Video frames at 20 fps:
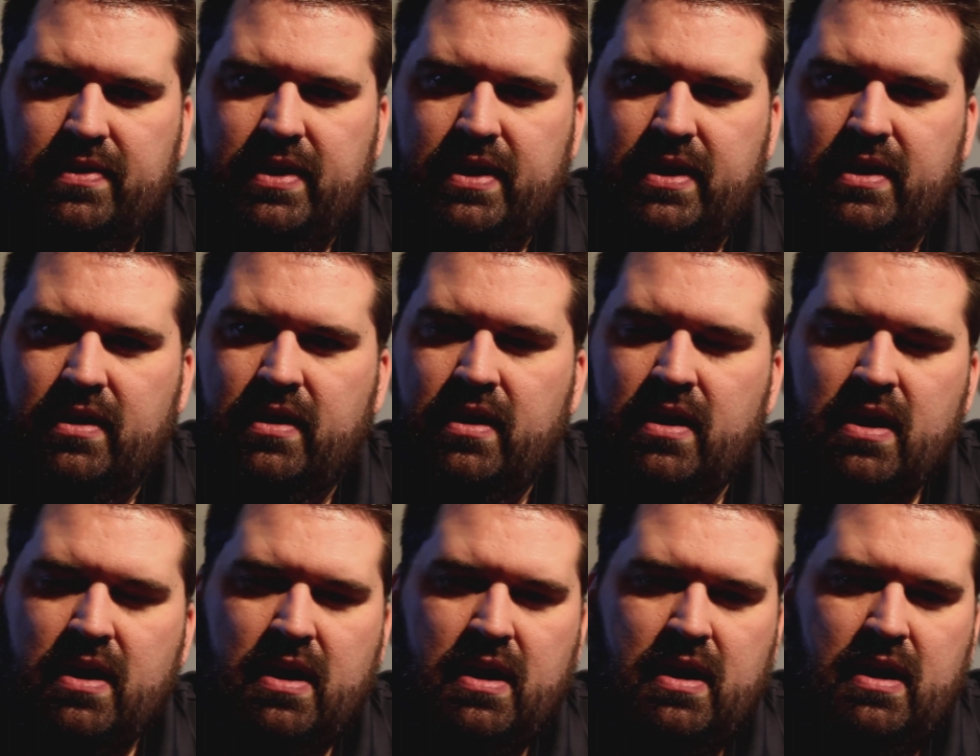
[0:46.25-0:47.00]
there.
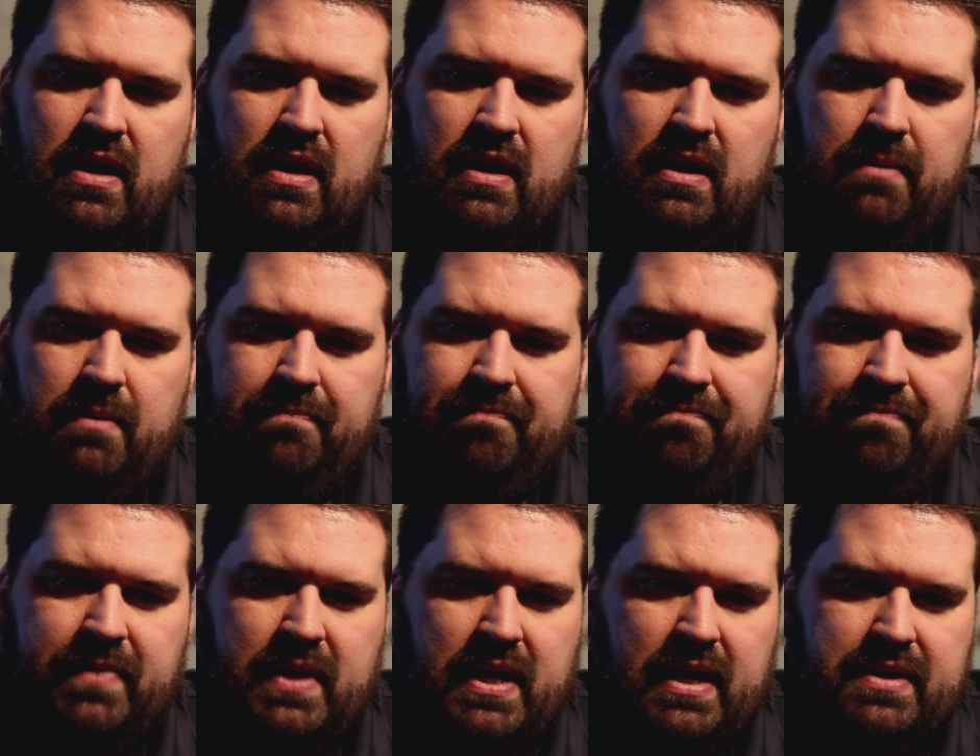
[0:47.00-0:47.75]

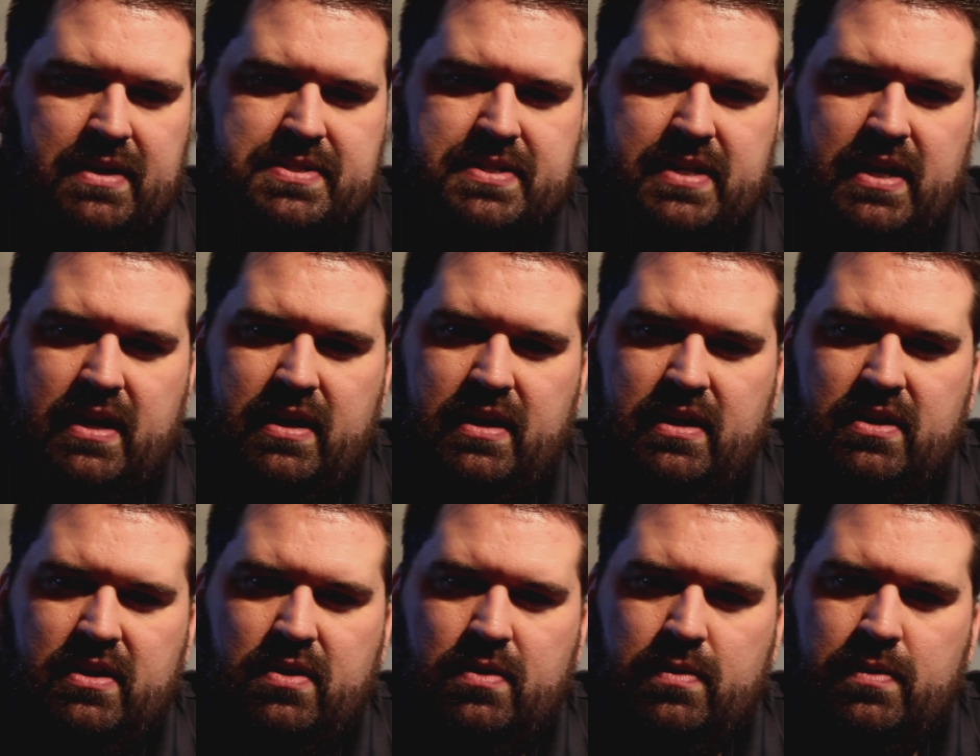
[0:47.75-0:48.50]
Um, I understand,
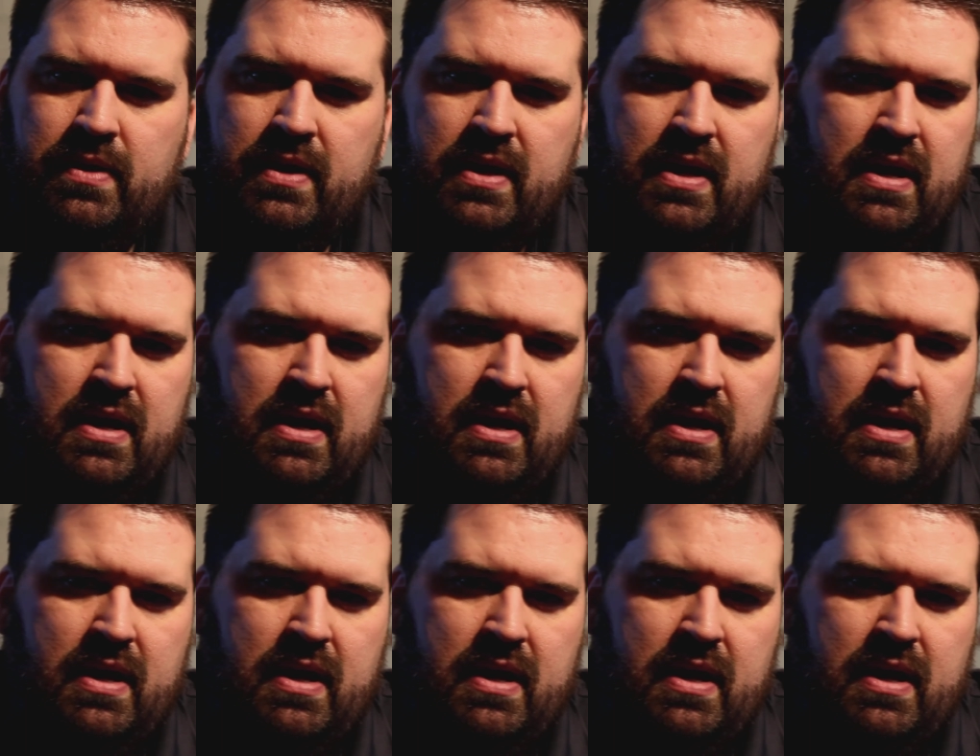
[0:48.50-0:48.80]
you know,